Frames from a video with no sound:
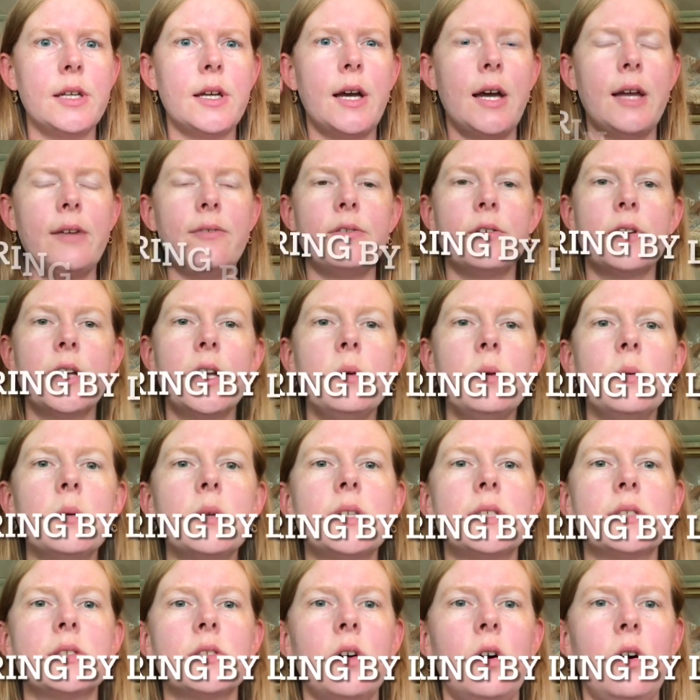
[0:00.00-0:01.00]
I forget what
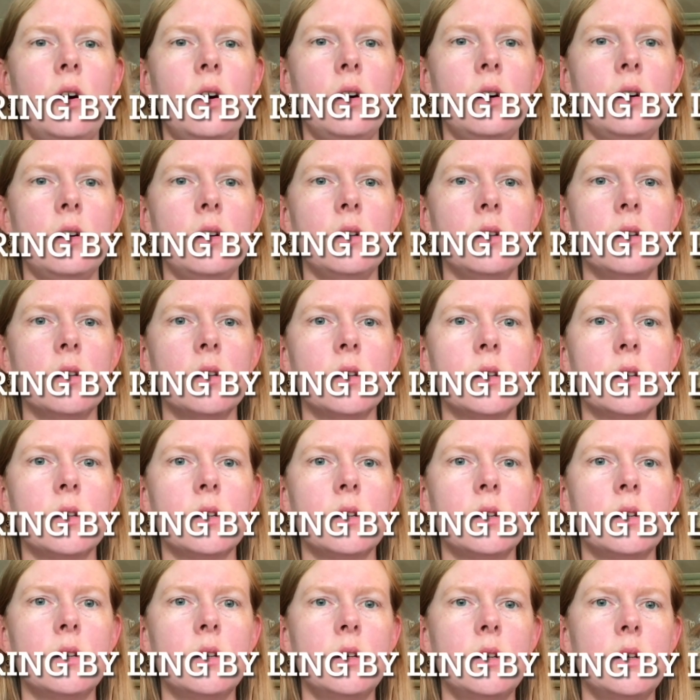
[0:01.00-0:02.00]
it's called.
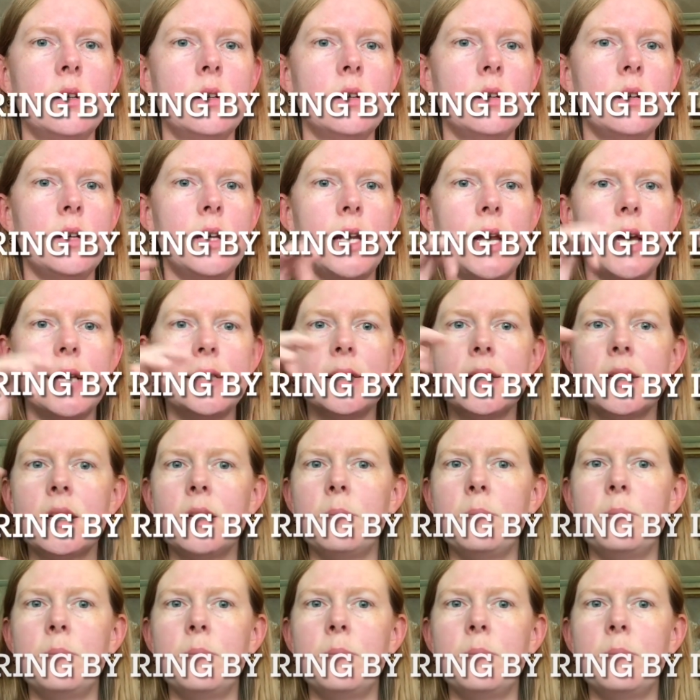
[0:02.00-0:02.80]
It has like